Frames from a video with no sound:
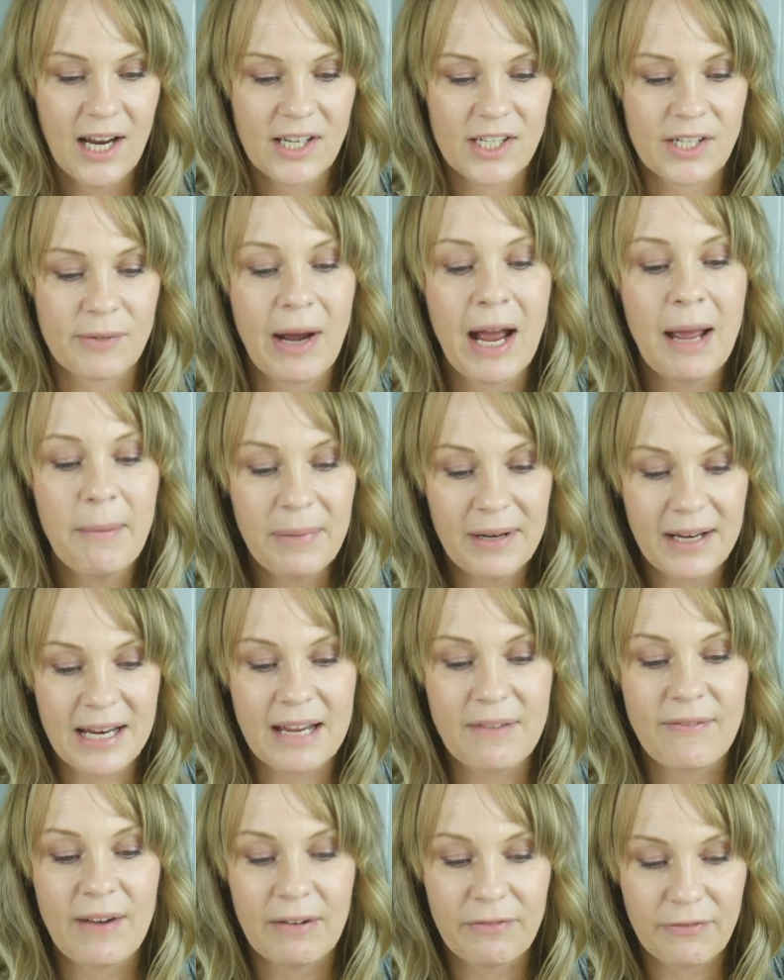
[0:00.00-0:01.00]
So I
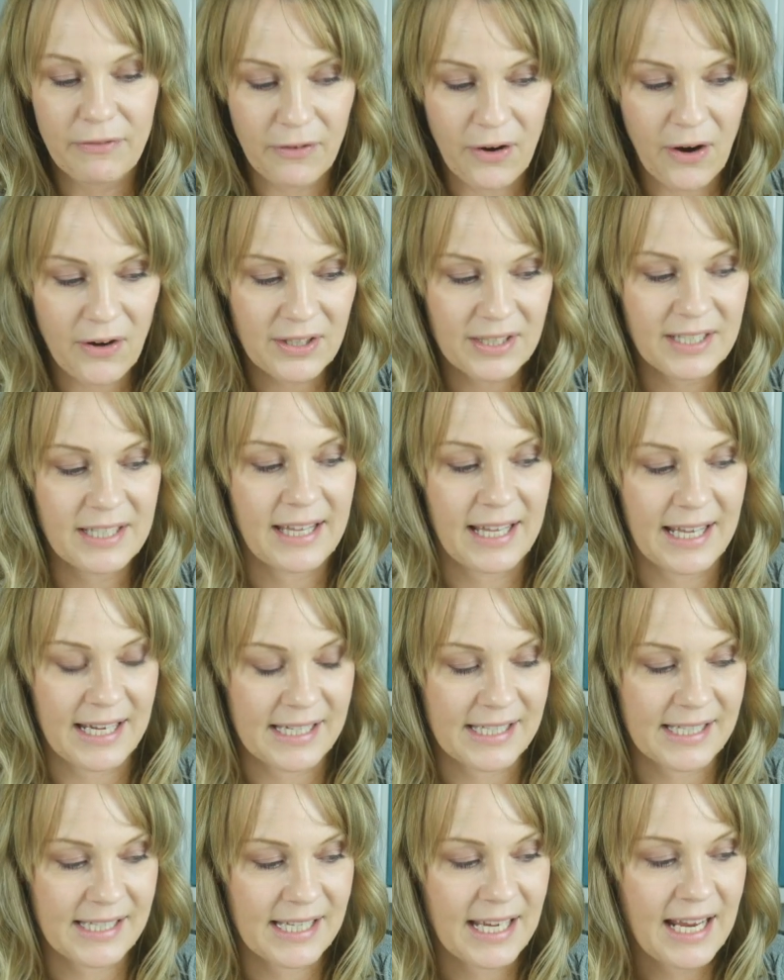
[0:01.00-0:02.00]
believe I frogged
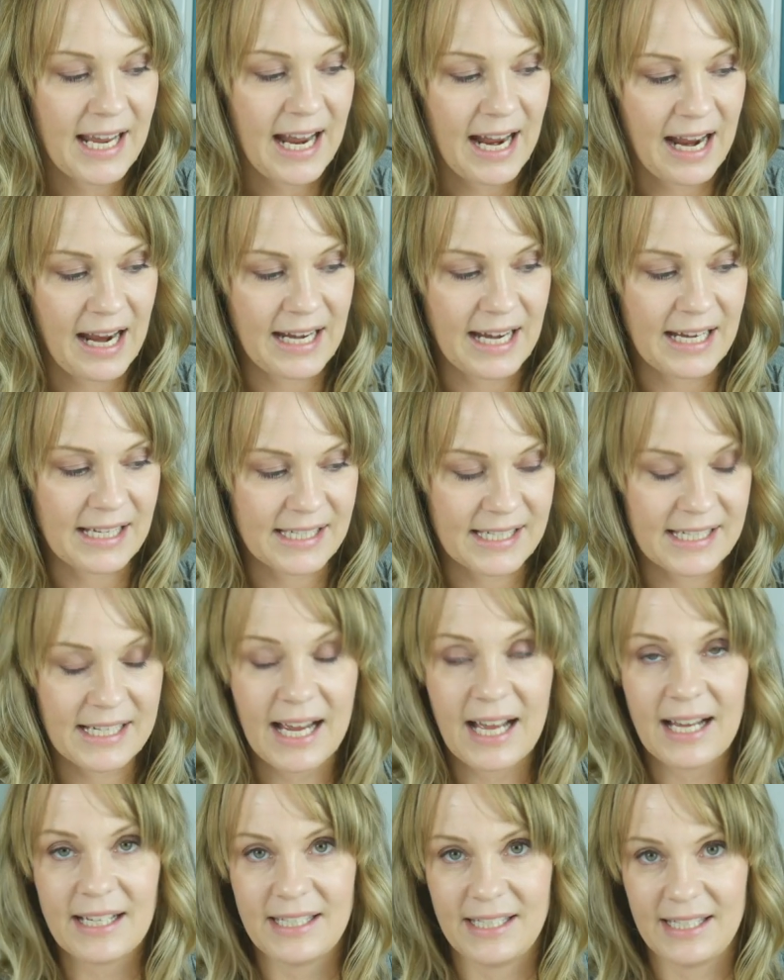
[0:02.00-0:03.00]
this and then
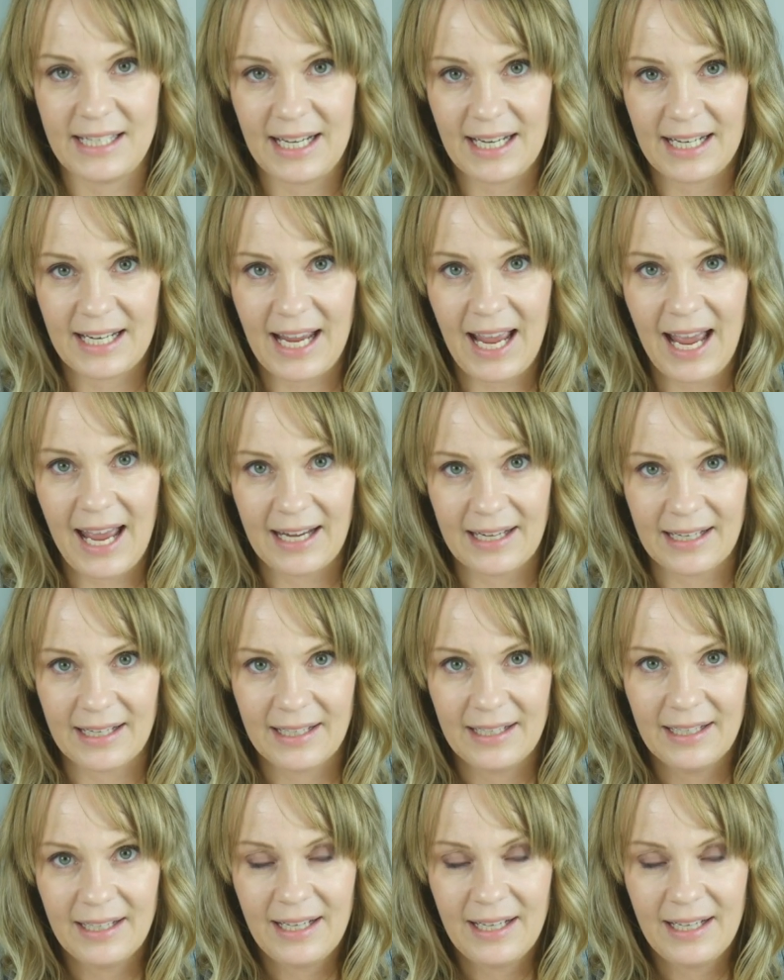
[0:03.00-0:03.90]
started it again.